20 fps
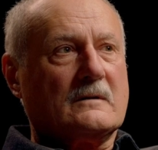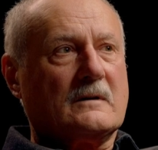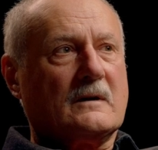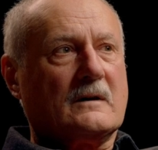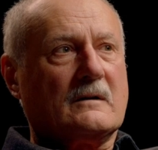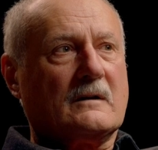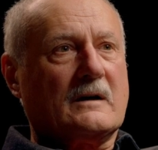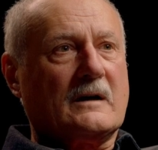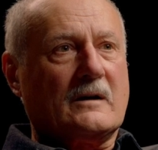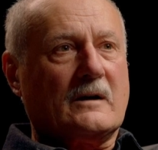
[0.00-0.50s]
no,
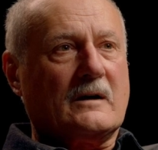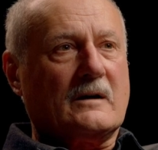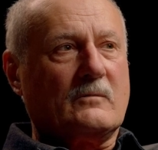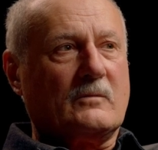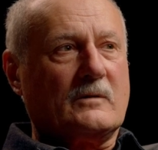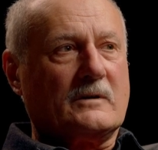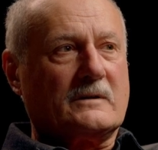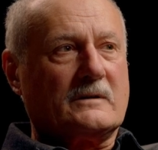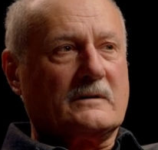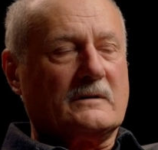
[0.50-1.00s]
I, I
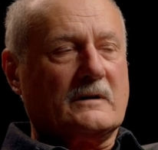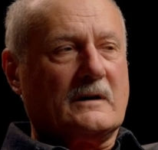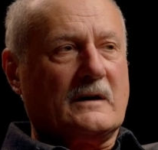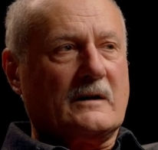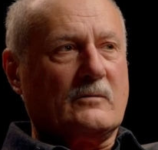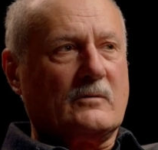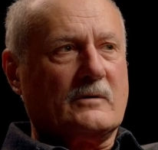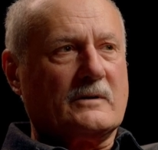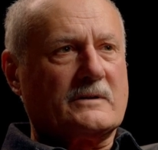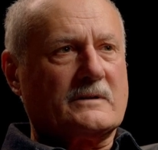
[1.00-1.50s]
would,
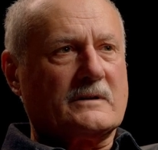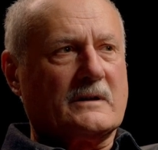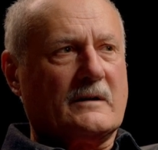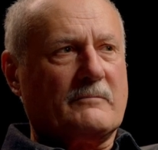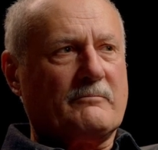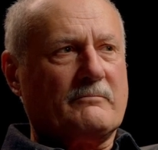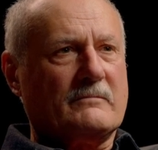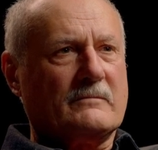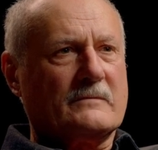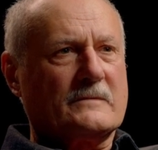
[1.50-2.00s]
I would
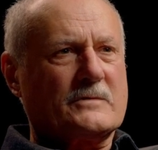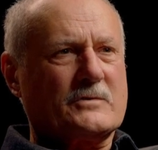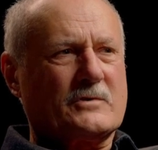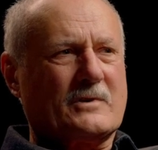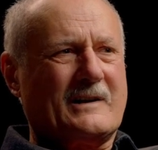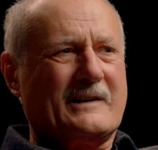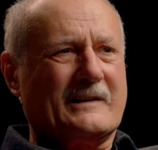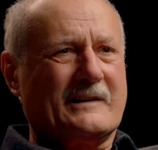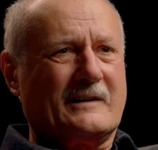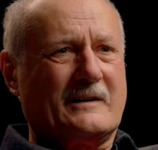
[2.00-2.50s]
um,
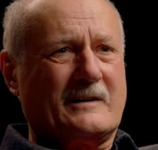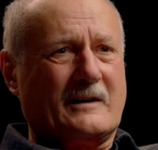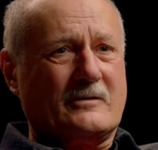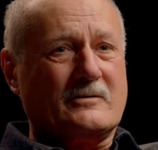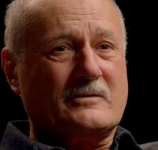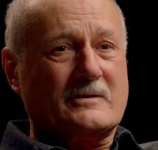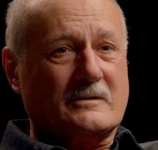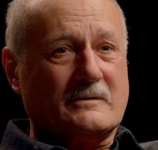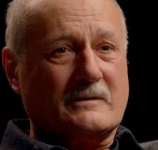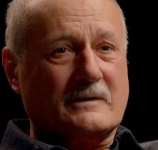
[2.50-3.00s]
try and
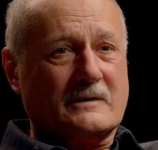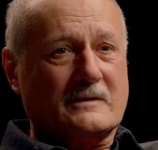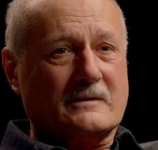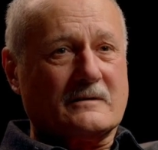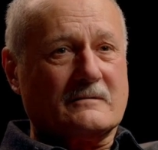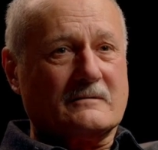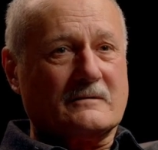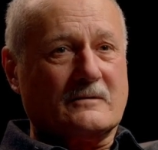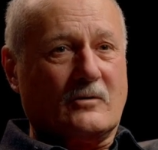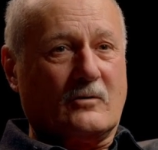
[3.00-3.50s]
go to
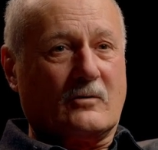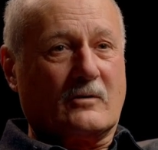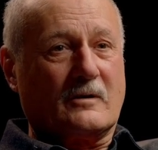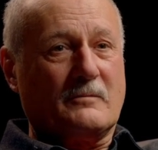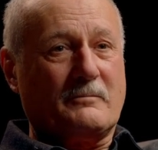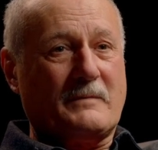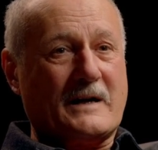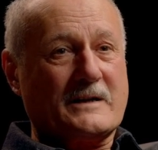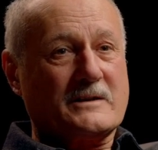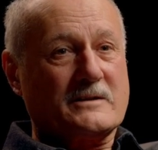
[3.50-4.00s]
it
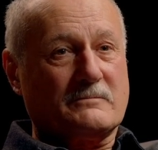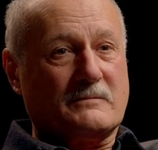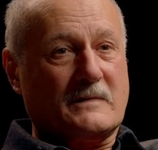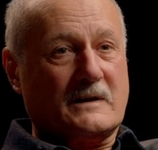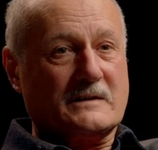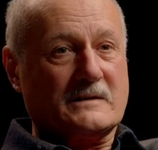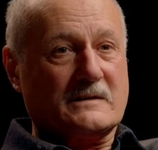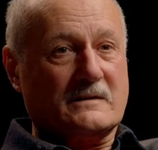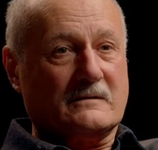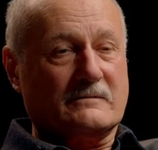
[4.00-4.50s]
or imagine
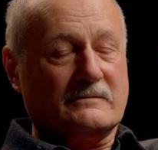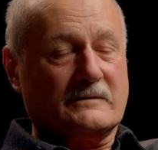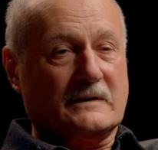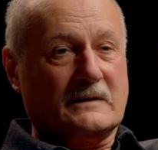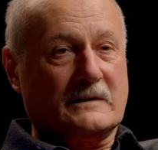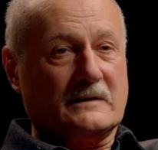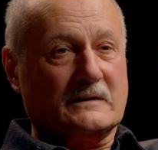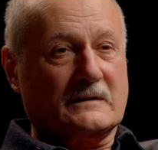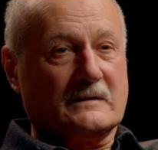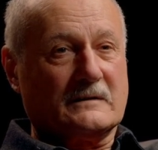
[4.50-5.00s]
myself
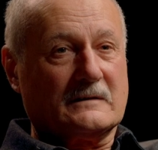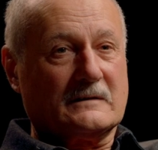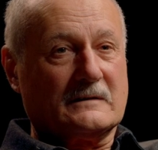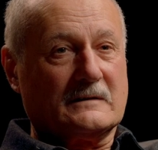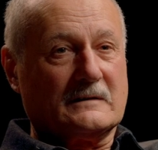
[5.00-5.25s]
in it.